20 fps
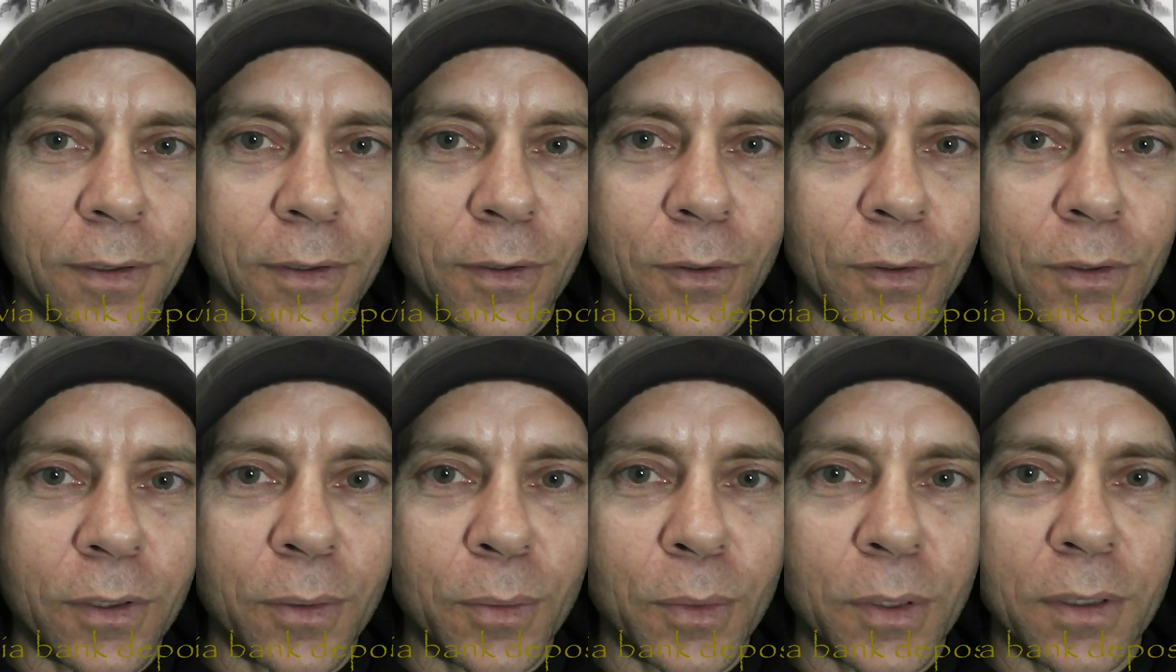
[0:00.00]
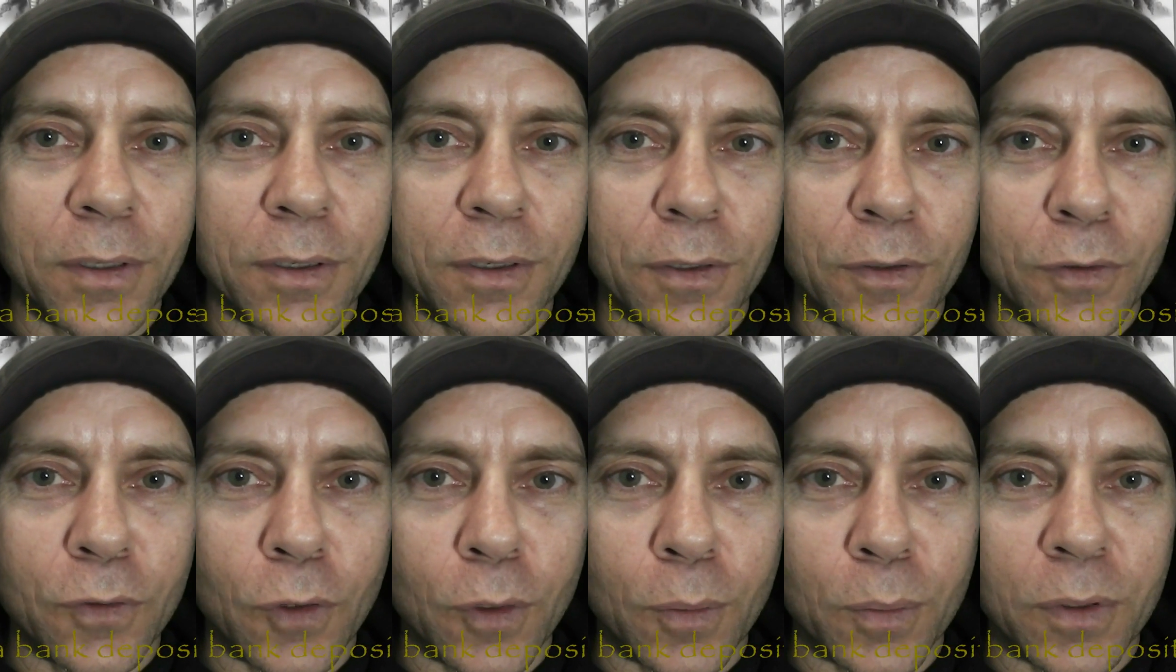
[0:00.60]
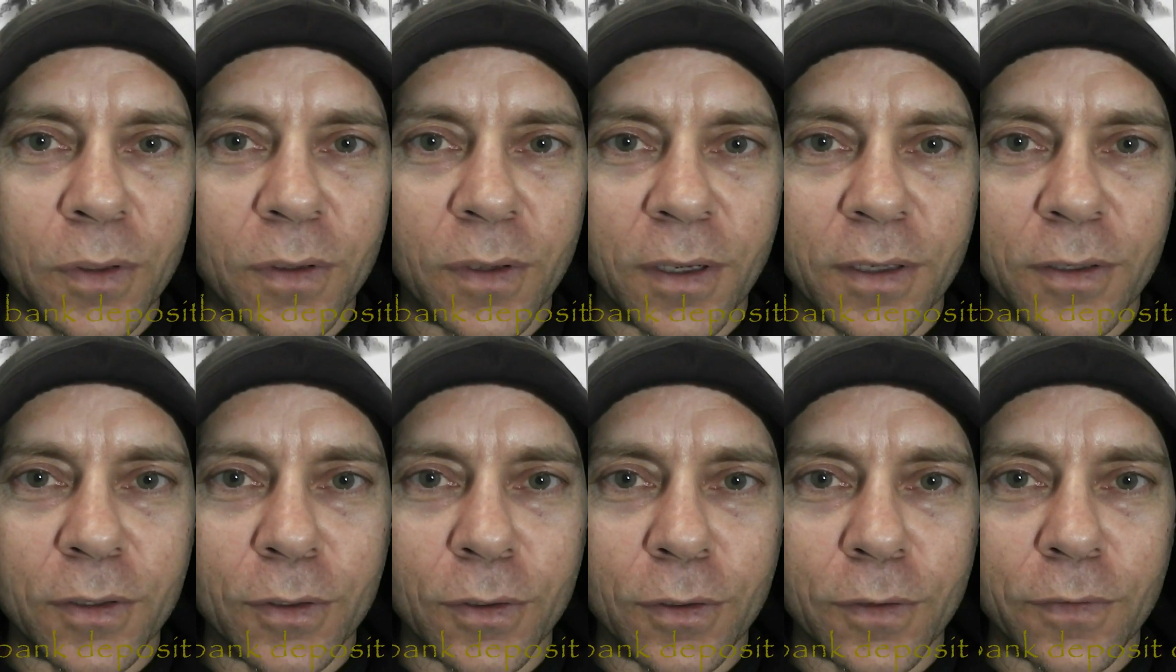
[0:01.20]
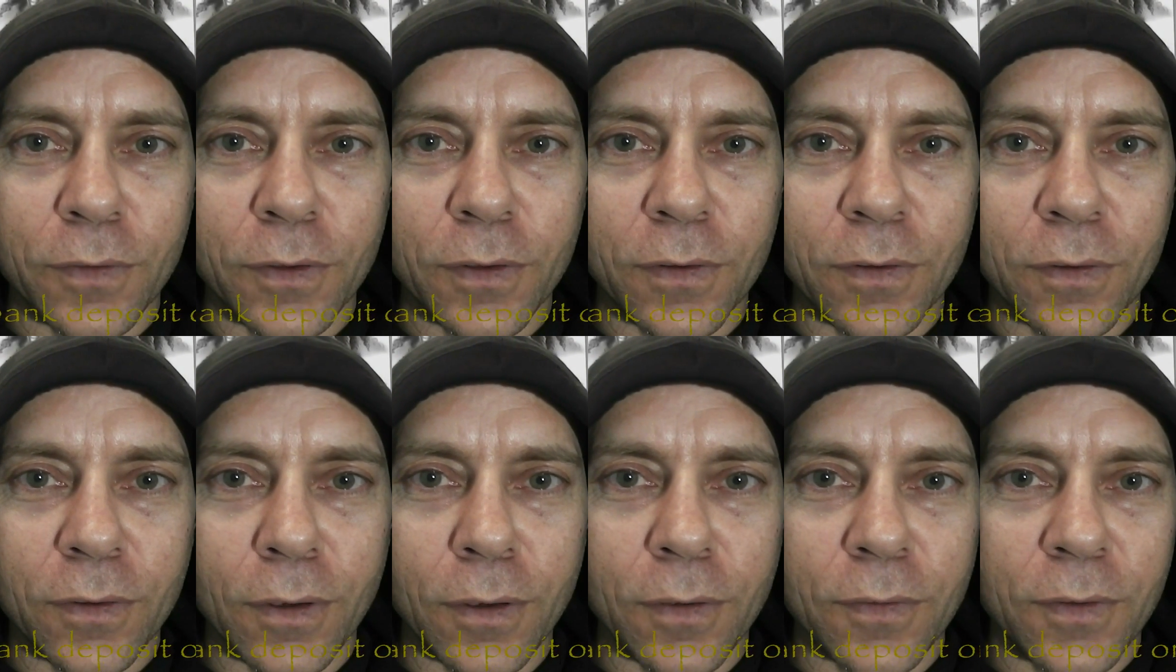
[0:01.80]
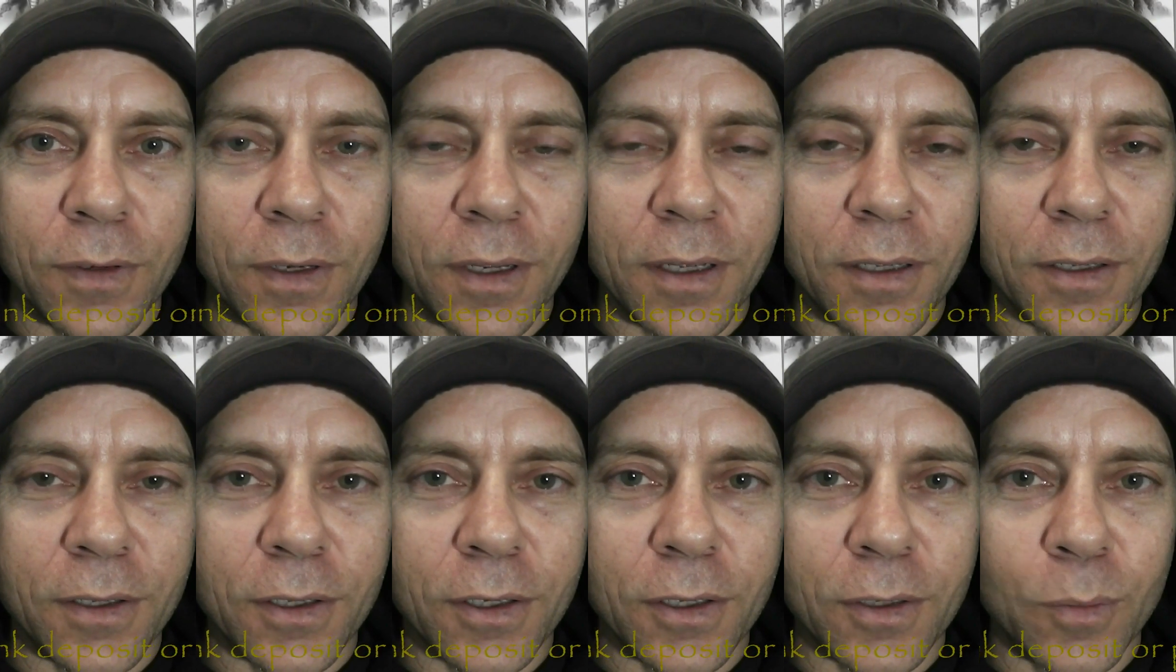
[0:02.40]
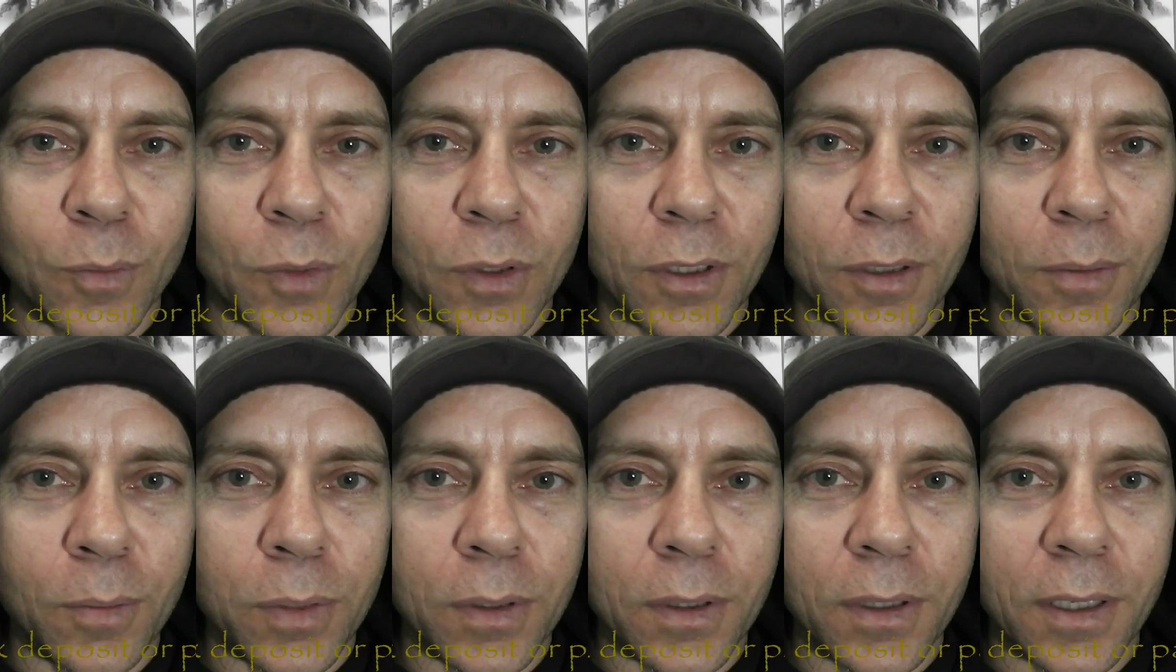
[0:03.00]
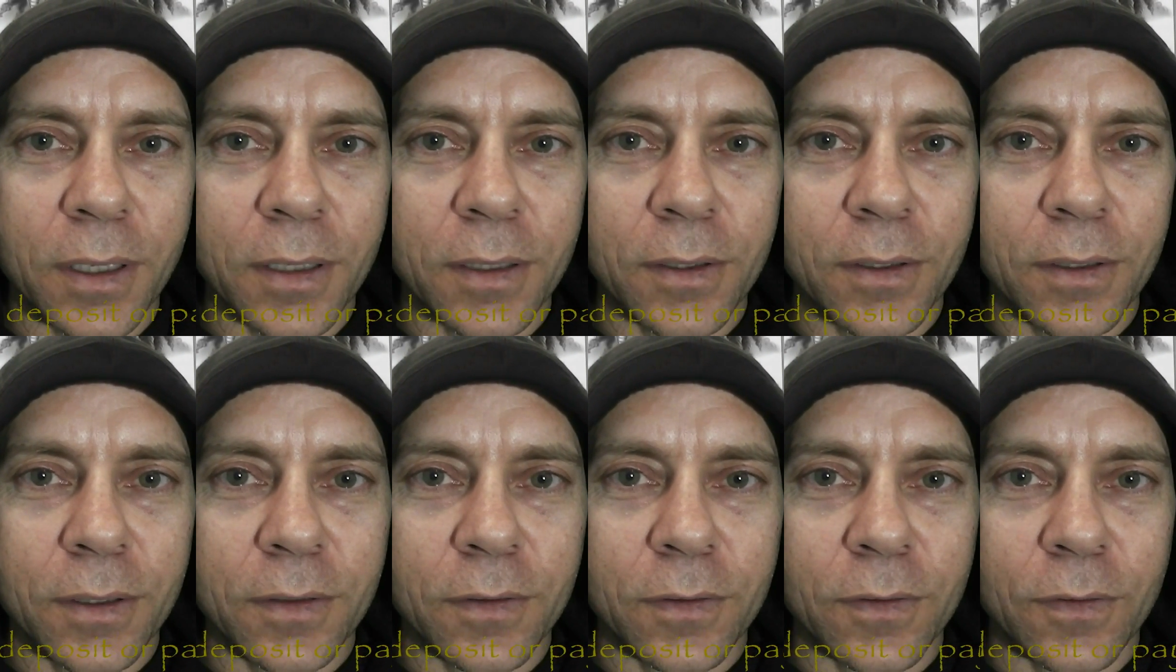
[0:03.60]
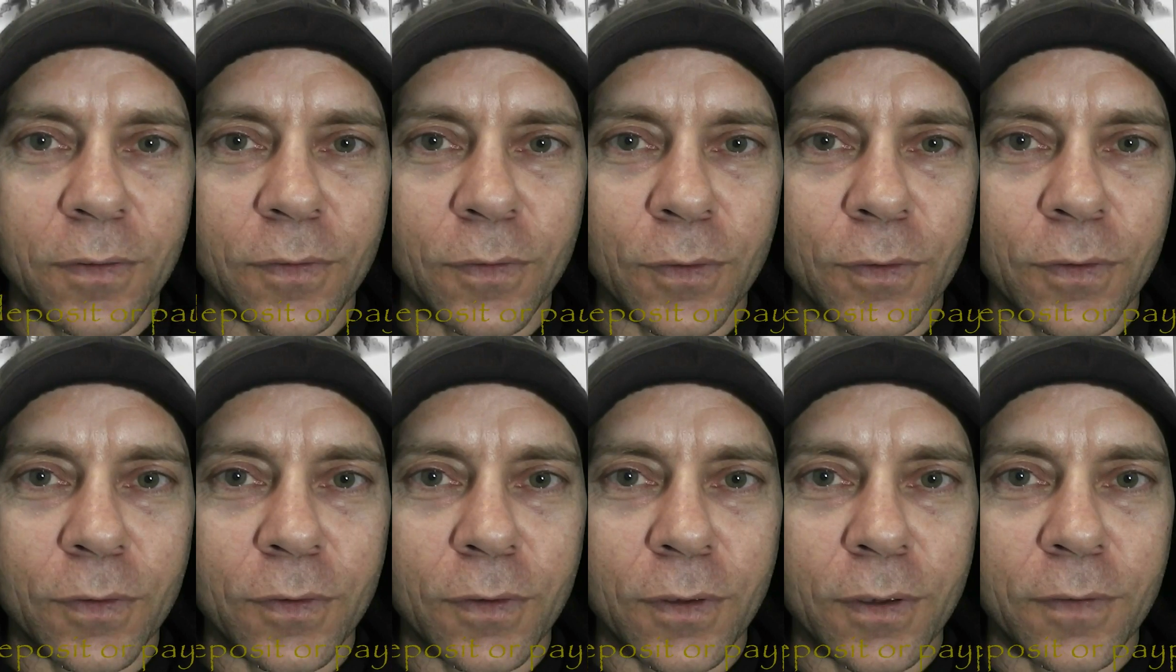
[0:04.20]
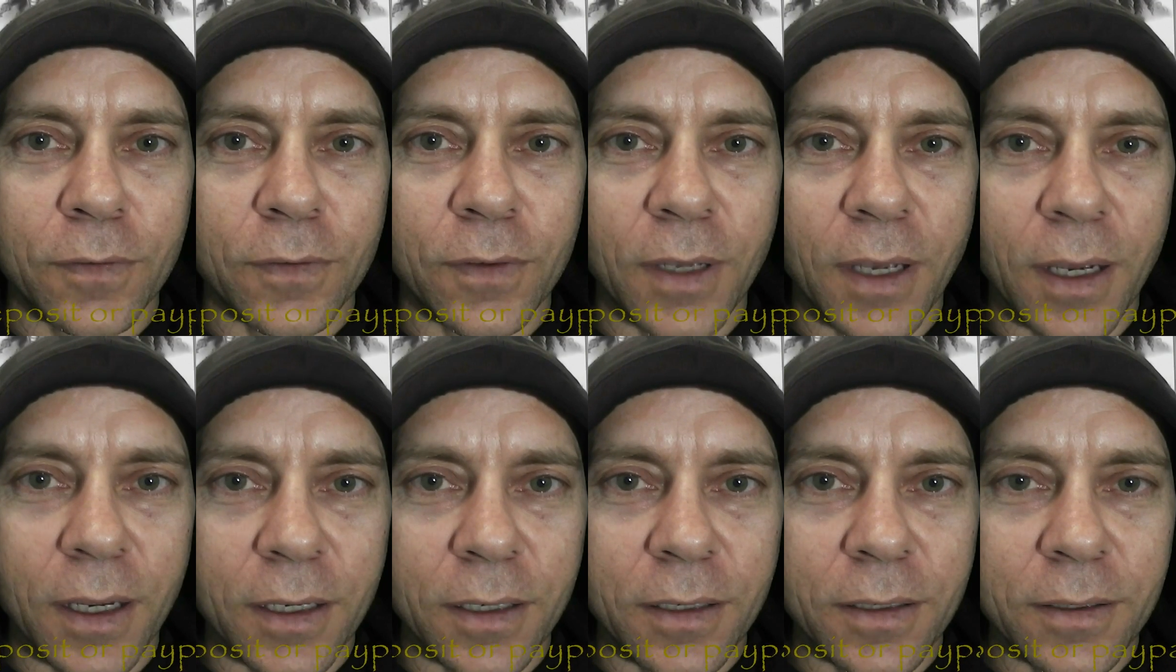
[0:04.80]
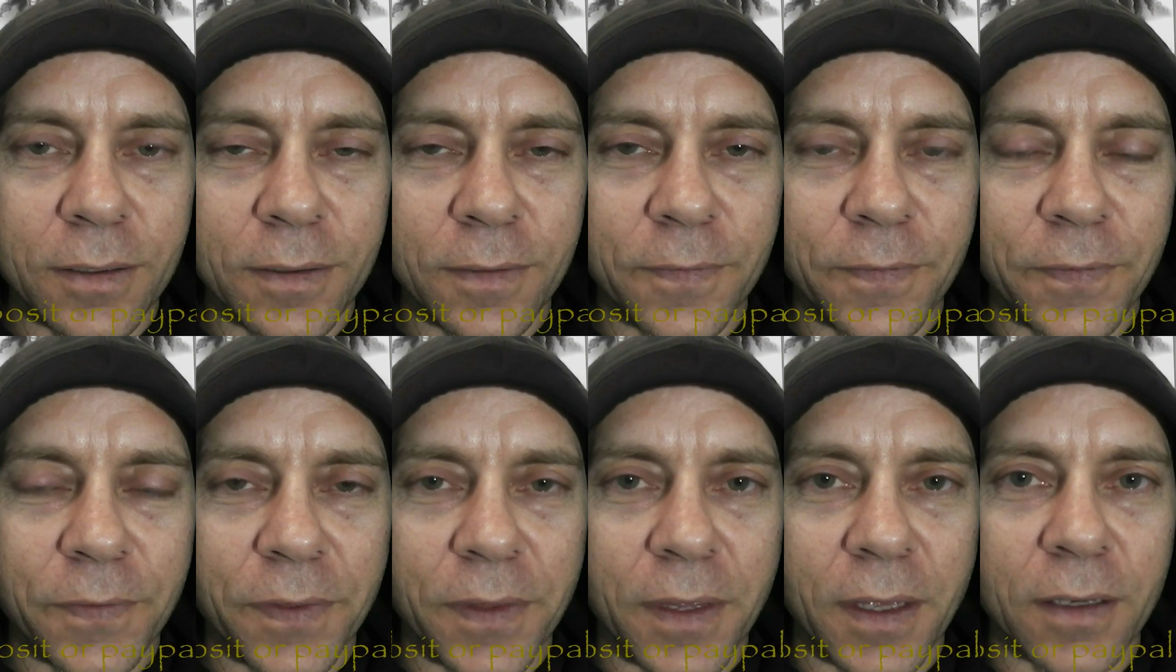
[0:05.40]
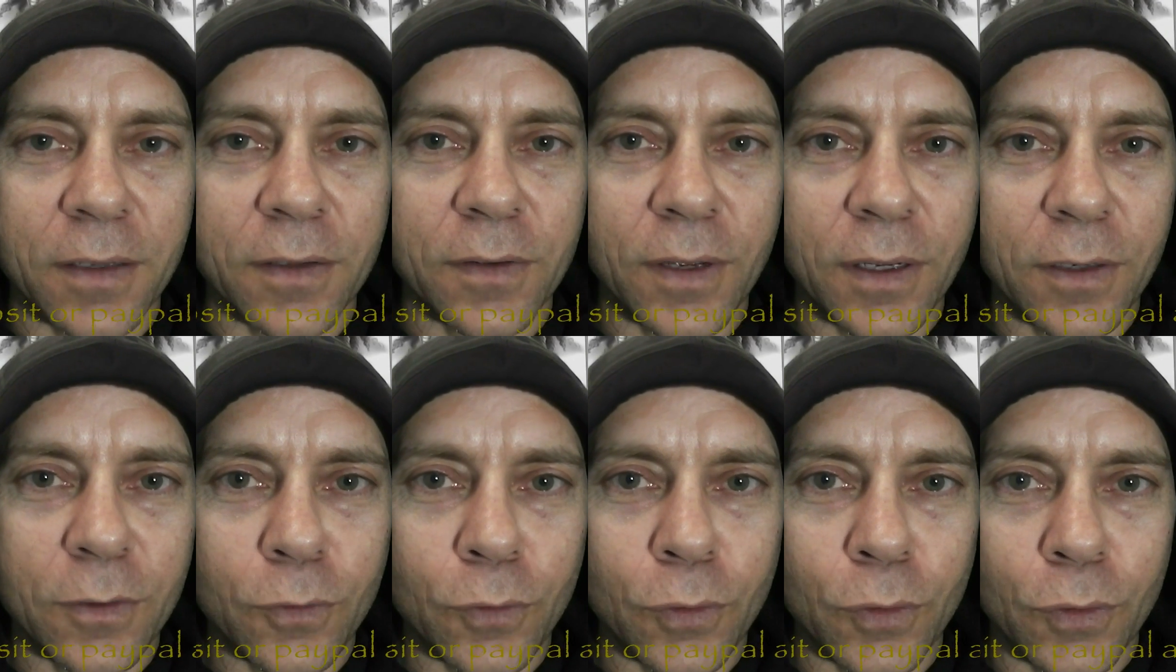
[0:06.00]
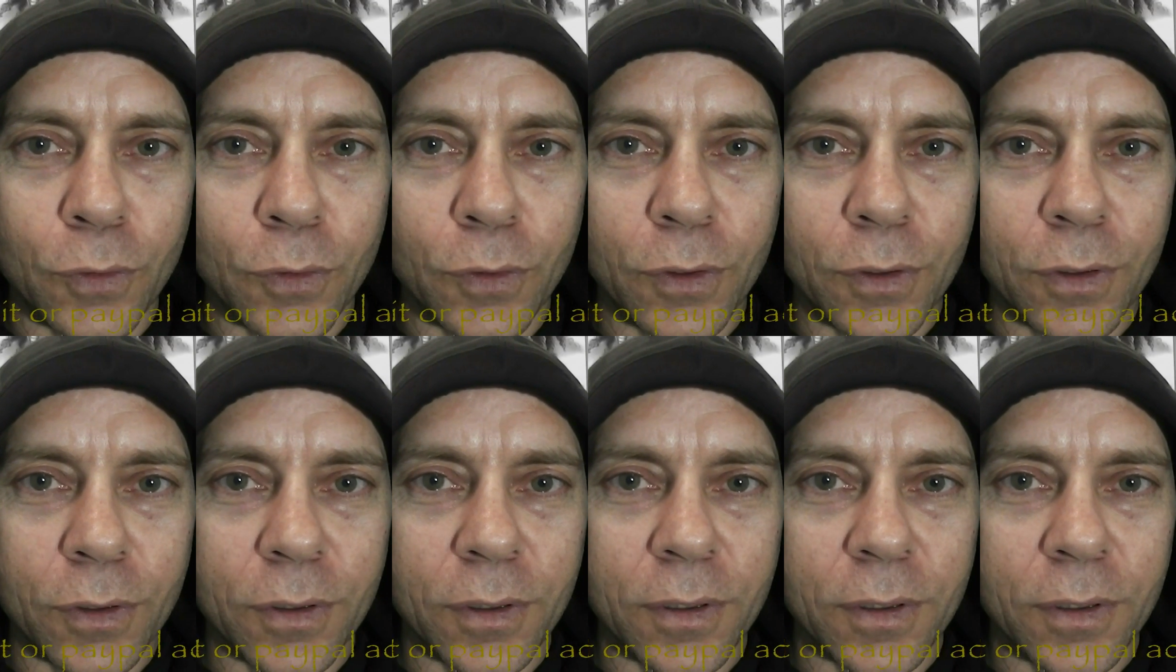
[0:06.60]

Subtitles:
your limited interpretation of yourself and how you can manipulate things for self-gain. That is untruth.